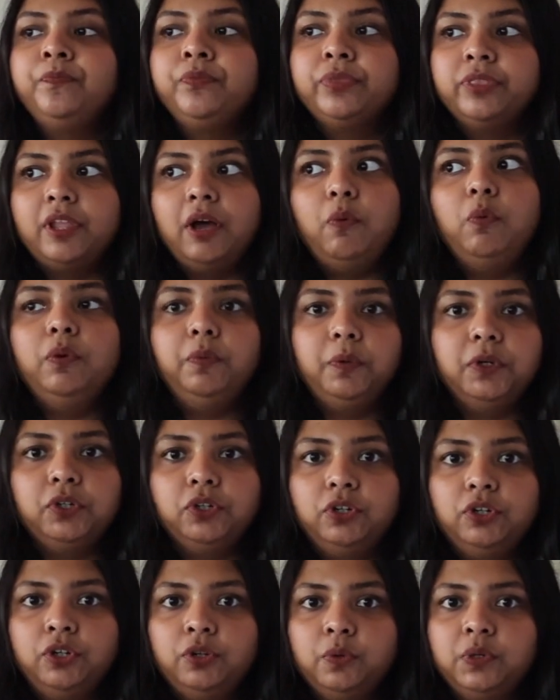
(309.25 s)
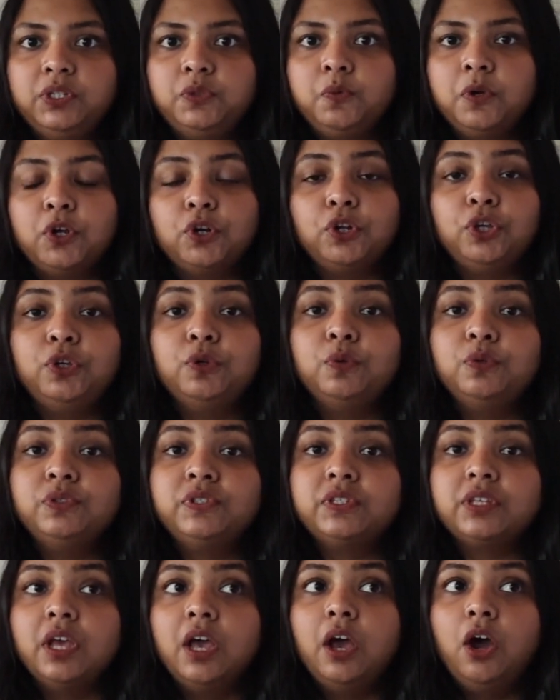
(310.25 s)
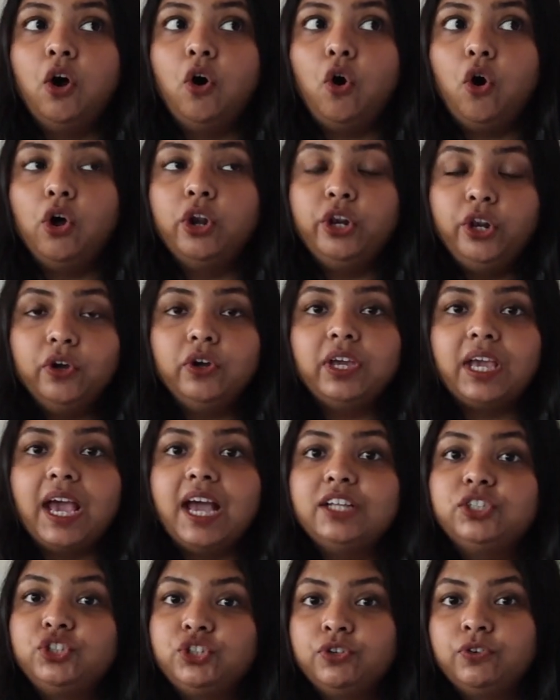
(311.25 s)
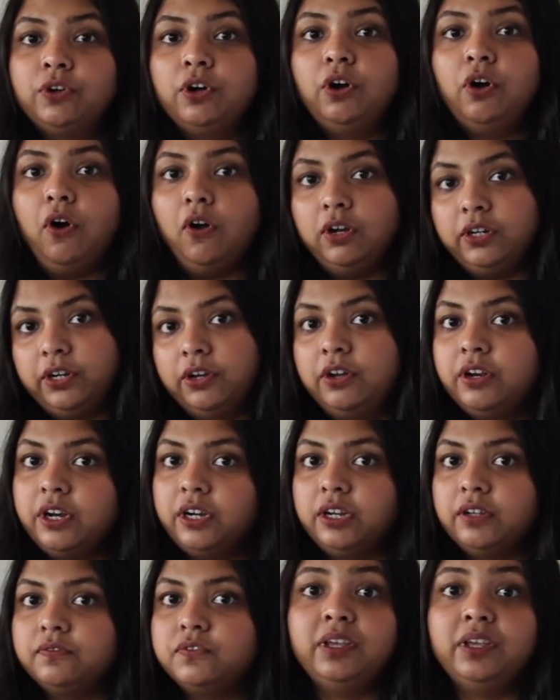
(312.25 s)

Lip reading: Now what we're going to do is we're going to use or look at sugar alternatives.